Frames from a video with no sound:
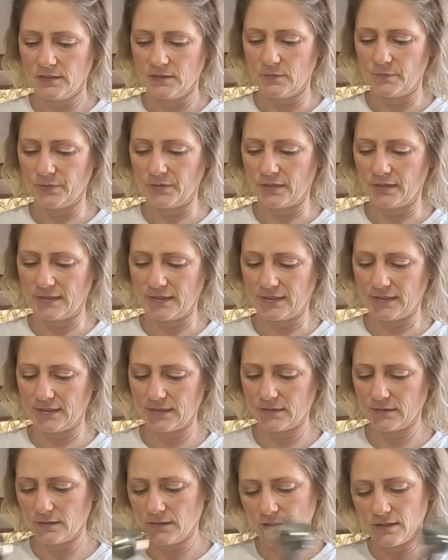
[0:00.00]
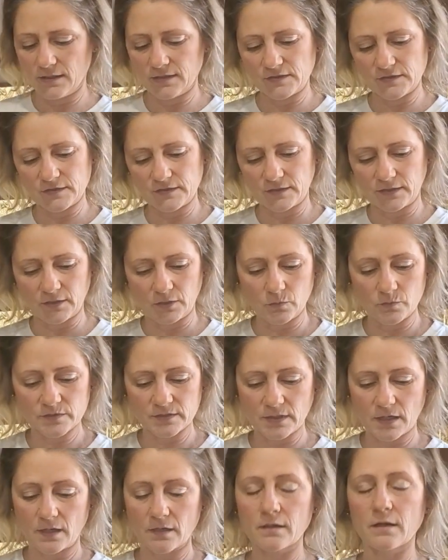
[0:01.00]
You plug it in. This is a
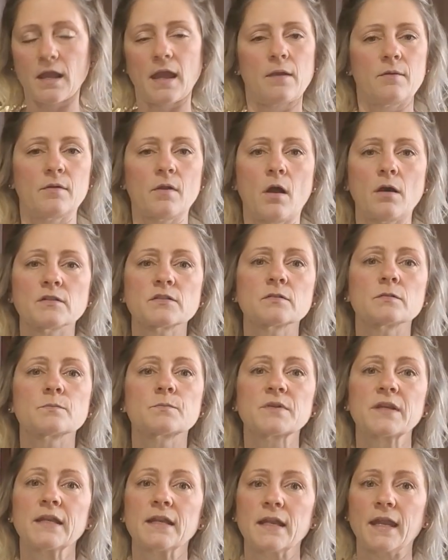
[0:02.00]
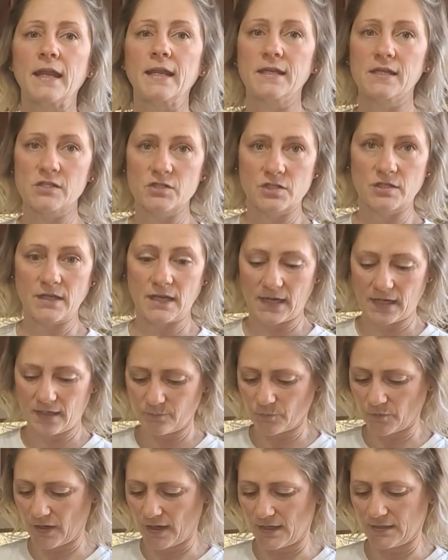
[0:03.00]
Cuisinart. I would also get a
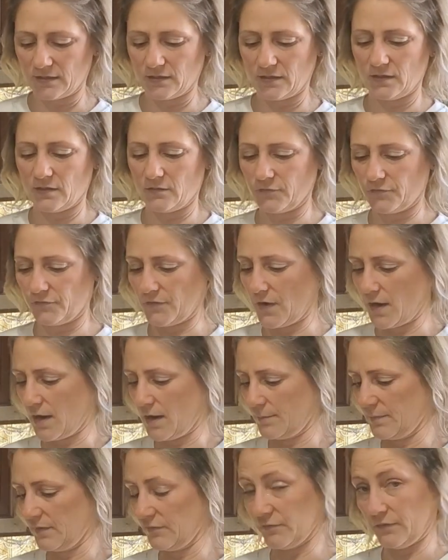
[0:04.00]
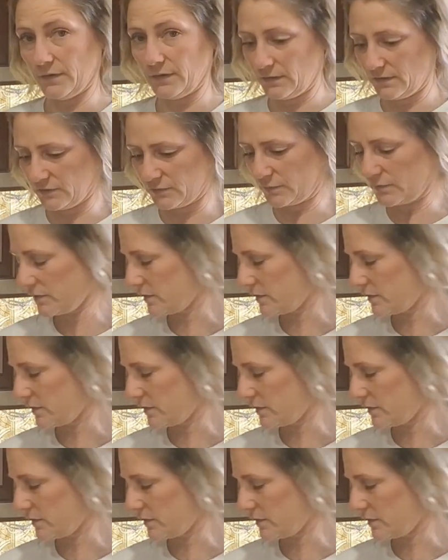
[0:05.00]
KitchenAid brand if this